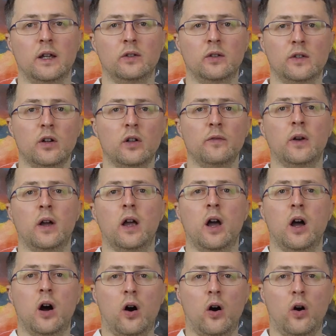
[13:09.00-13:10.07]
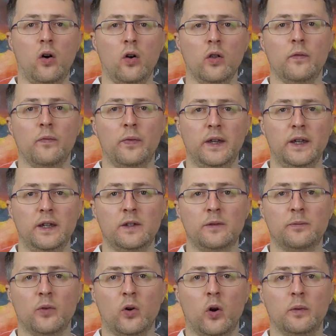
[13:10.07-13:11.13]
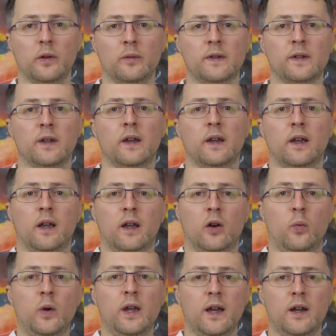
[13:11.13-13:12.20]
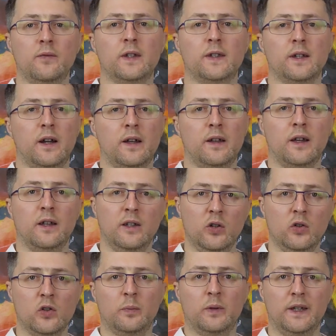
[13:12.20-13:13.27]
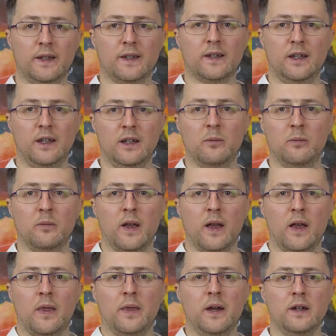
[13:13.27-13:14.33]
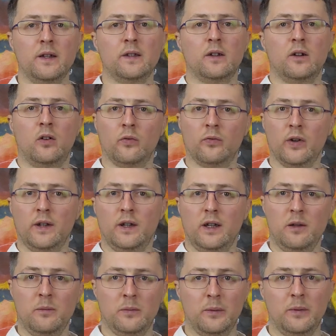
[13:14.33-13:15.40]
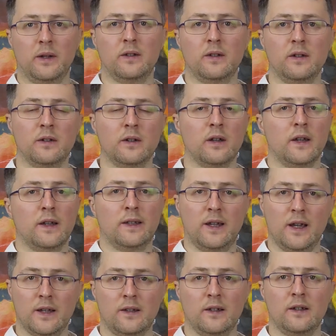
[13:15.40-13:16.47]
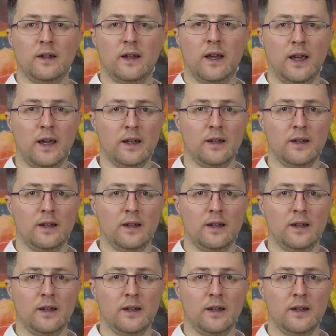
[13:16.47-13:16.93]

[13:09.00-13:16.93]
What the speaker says: solve all of these problems, we have designed a new split scheme that is already implemented, tested, and,